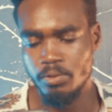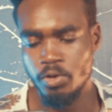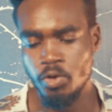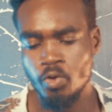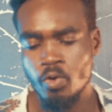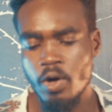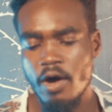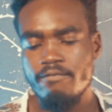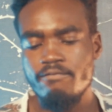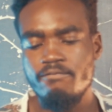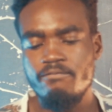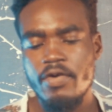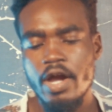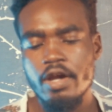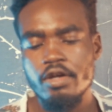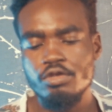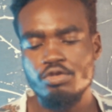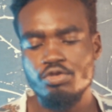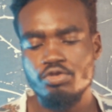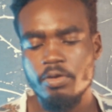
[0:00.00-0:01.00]
"You are
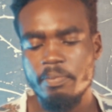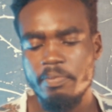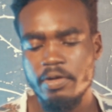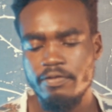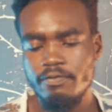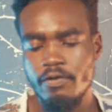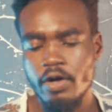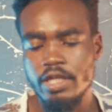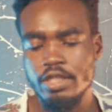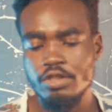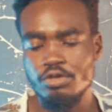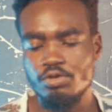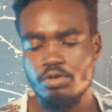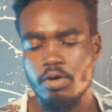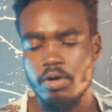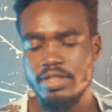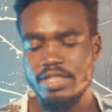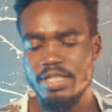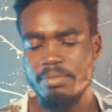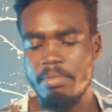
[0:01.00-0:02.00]
very stupid for
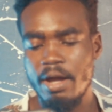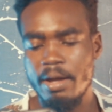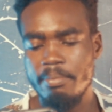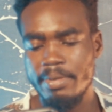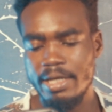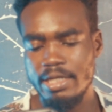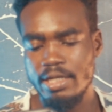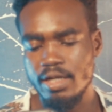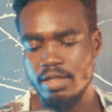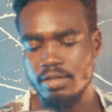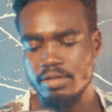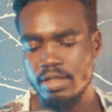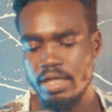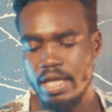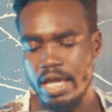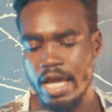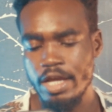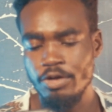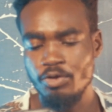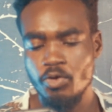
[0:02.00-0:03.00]
insulting my mother,
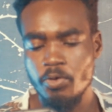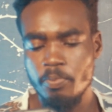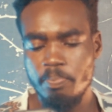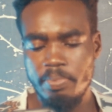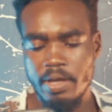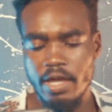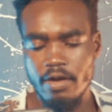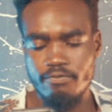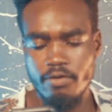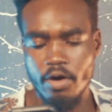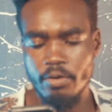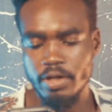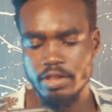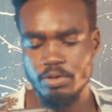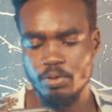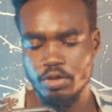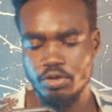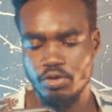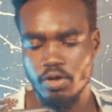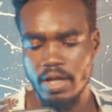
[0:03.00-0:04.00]
and you will pay for
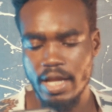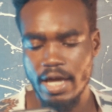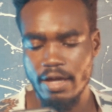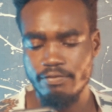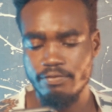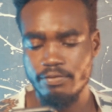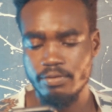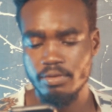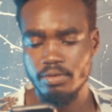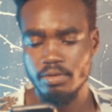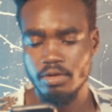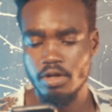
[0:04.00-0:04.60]
it with your life.